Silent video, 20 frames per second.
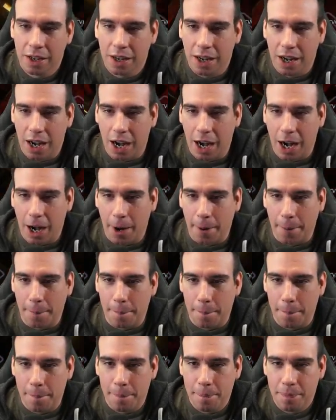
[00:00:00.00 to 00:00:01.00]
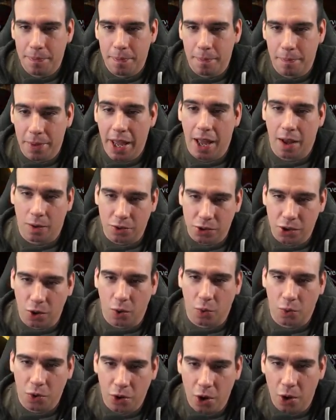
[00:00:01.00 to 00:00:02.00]
But yeah, so
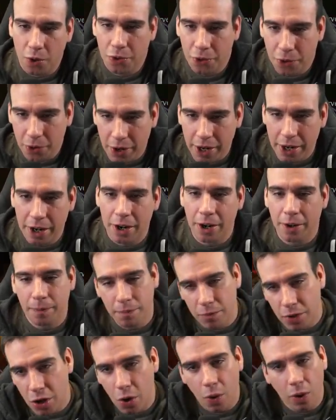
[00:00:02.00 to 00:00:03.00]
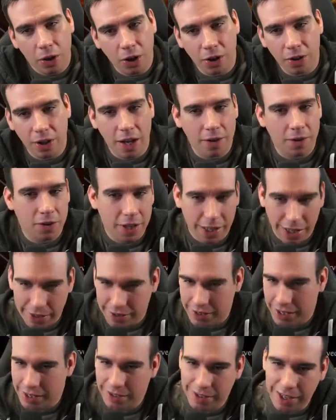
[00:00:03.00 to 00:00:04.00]
we go through here, no alert level. Like I
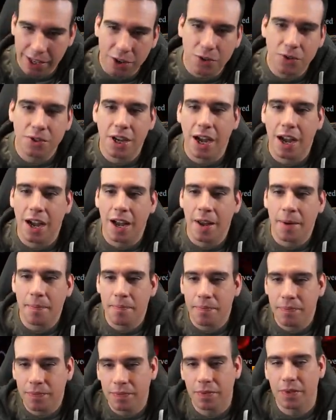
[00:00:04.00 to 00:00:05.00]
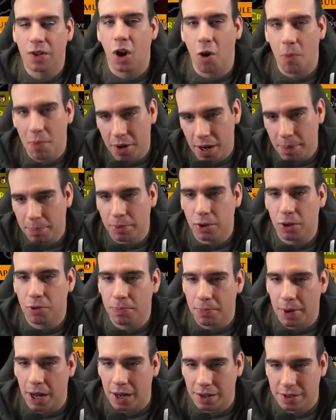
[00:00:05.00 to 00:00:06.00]
said, take your time. Open up loot
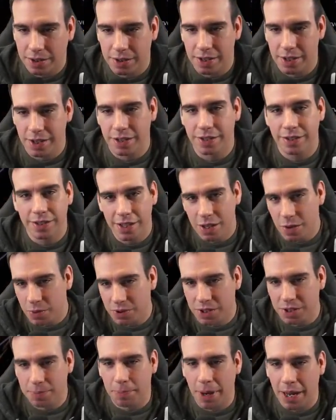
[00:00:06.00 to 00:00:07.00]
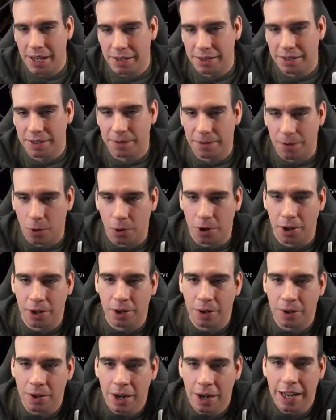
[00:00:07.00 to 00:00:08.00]
boxes, see what's spicy for
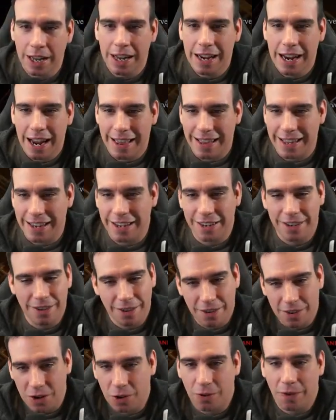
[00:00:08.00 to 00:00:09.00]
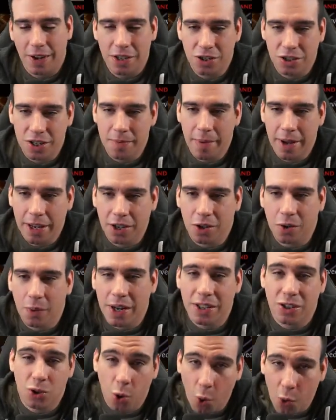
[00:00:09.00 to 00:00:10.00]
you, and then you eventually make your way
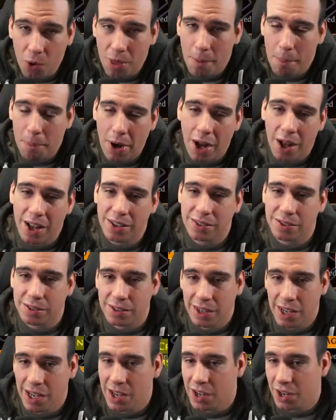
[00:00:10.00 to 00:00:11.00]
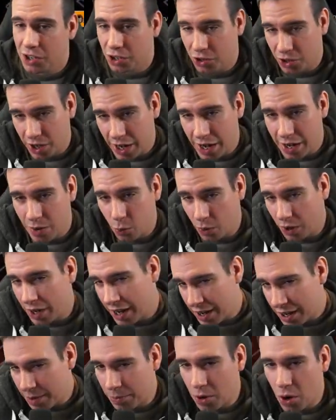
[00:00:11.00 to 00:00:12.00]
toward the boss. we're gonna
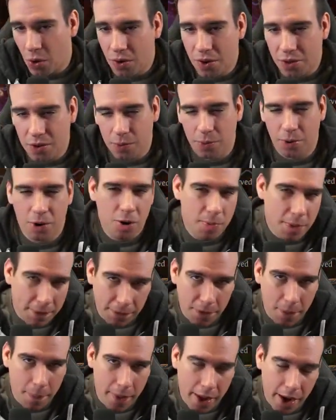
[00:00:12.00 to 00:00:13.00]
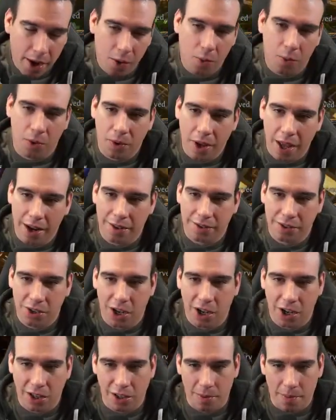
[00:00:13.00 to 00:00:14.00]
end up going in the room, and from there we'll kind of
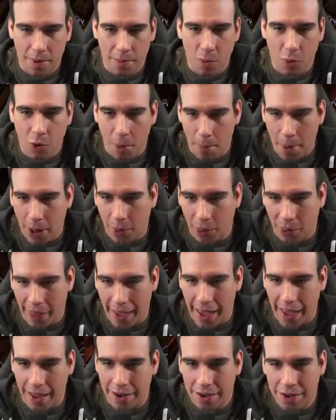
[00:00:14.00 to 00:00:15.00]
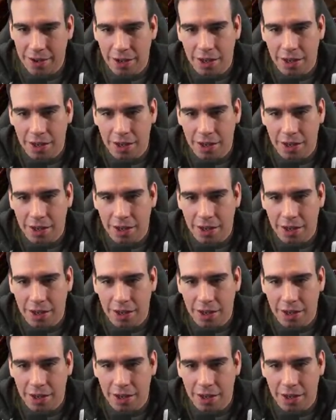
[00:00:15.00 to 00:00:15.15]
talk a little bit more about that.